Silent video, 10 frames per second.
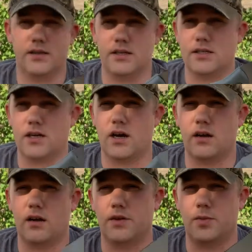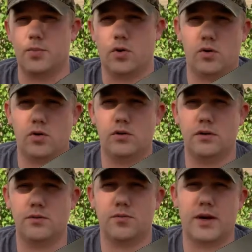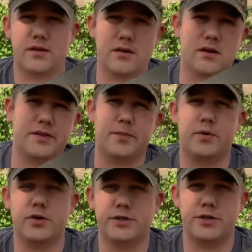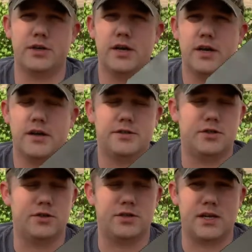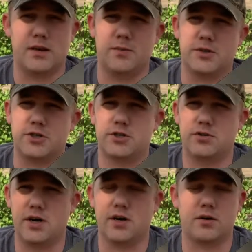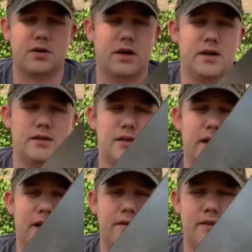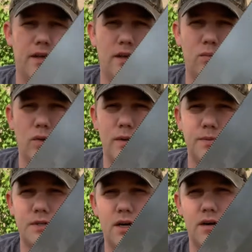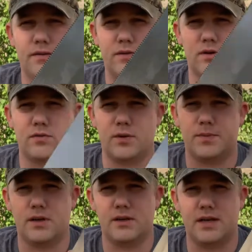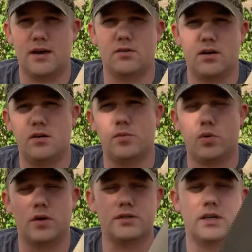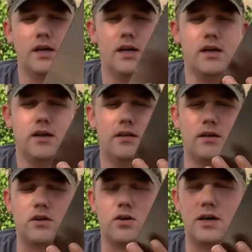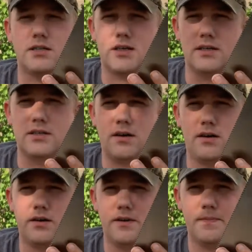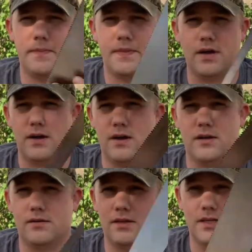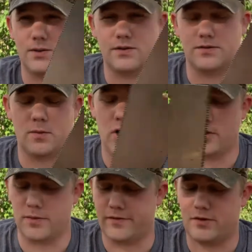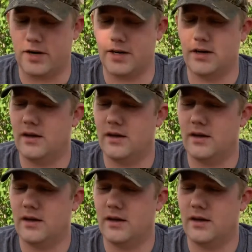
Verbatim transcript: These cut on the pull rather than on the push. So you usually get a much straighter cut. They have a rip saw for ripping down long boards and then a crosscut saw on it. Uh, this one's from Harbor Freight.